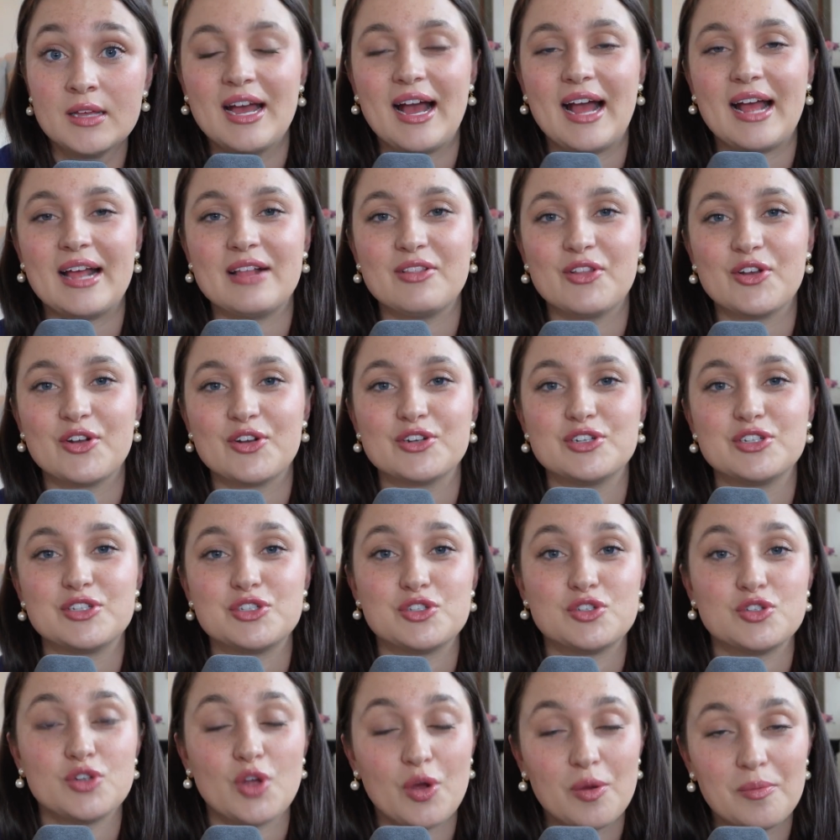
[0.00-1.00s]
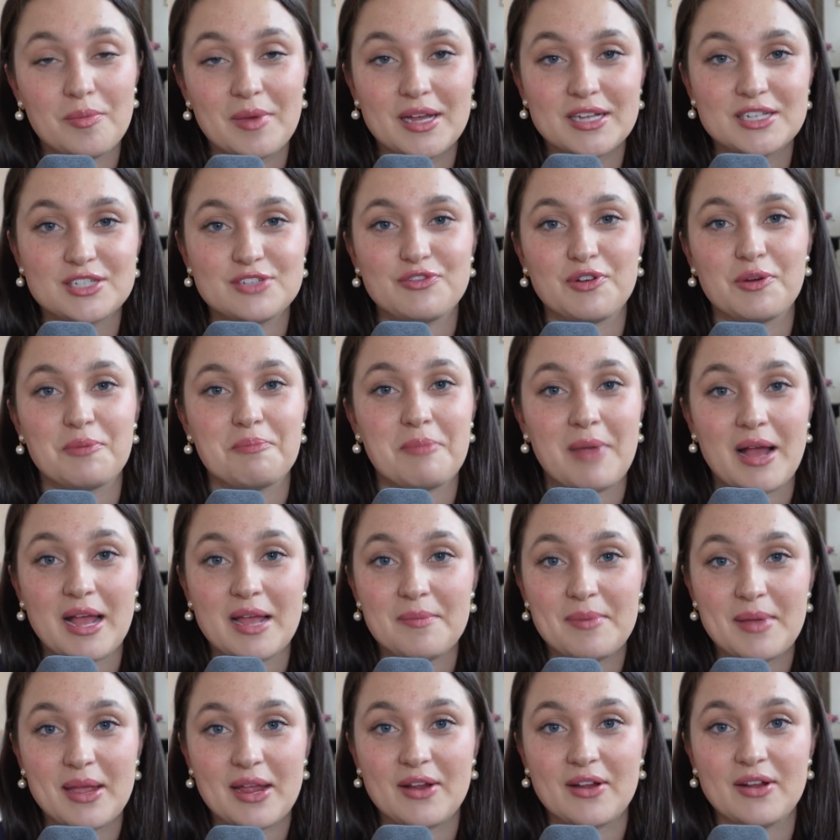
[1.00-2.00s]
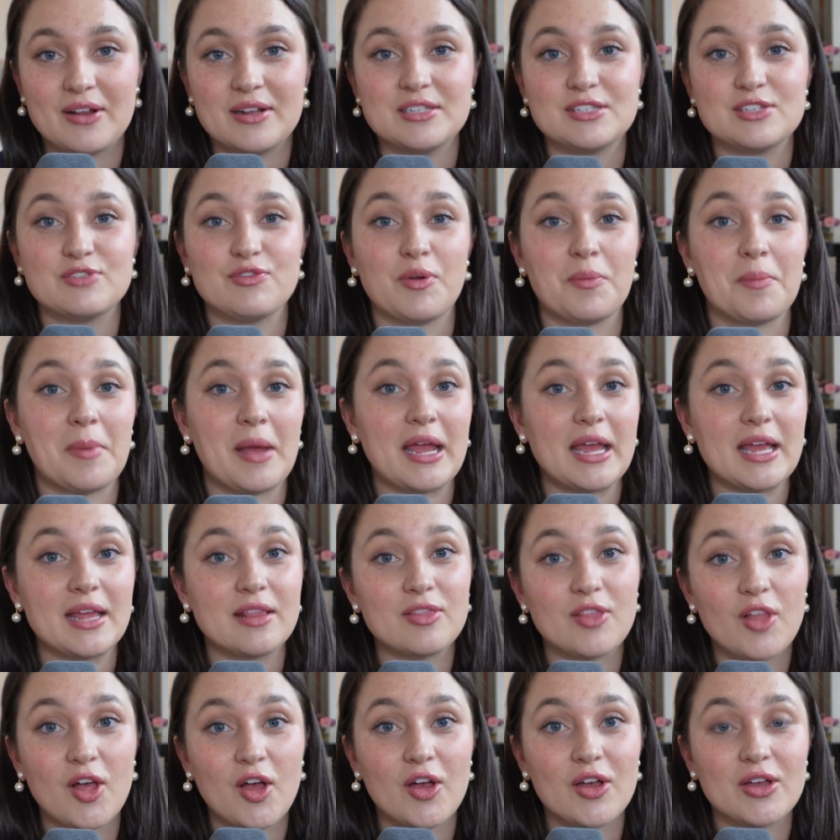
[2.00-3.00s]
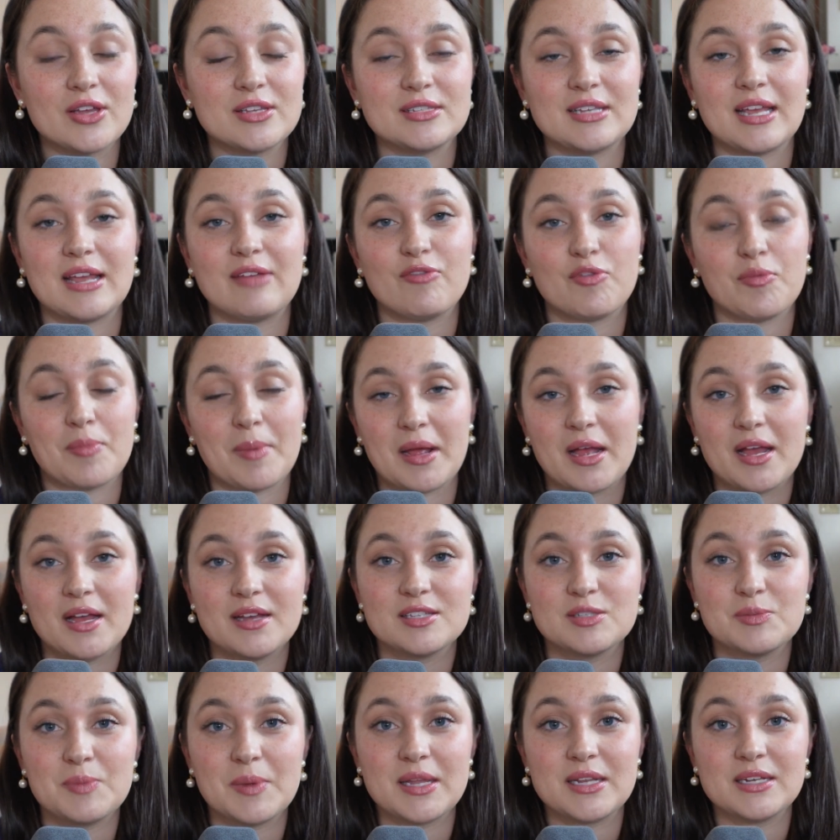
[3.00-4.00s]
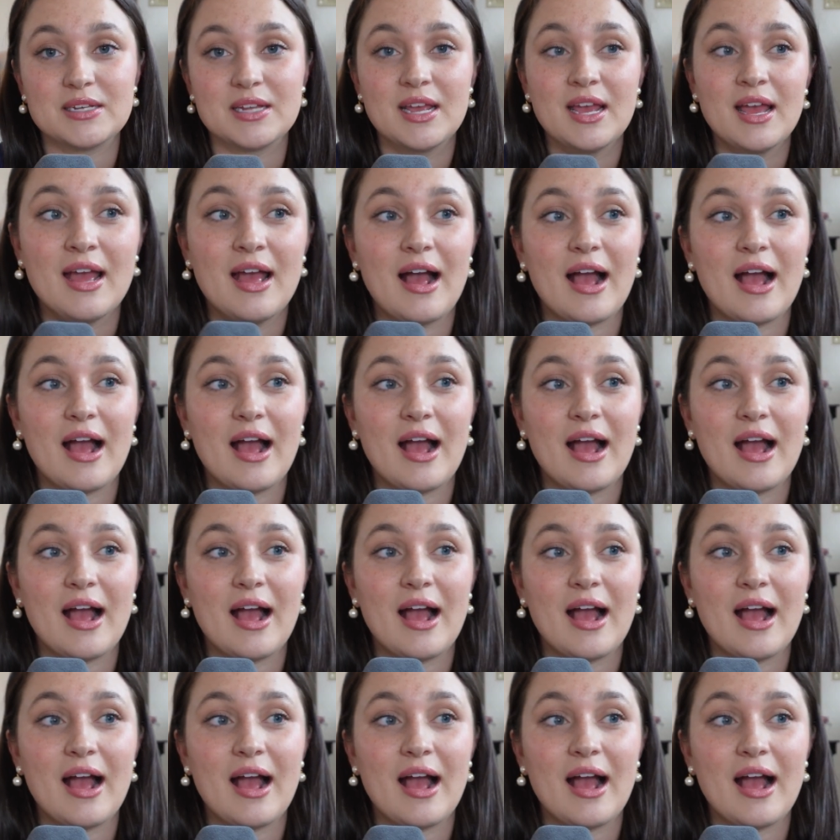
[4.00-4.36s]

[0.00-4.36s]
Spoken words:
I learned so much from my parents, from my in-laws, and from my husband.